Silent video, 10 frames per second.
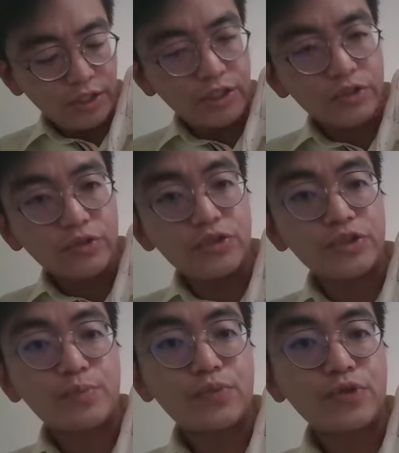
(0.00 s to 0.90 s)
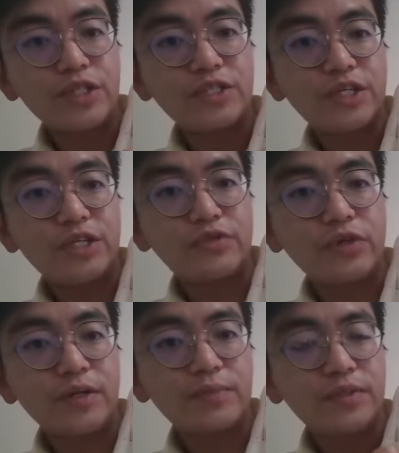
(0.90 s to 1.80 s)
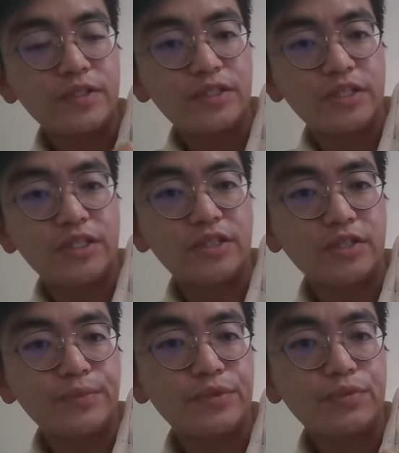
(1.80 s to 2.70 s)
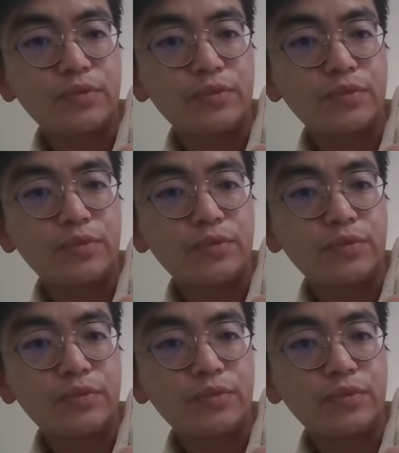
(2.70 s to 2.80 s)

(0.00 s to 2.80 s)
So you just press and rub 10 times.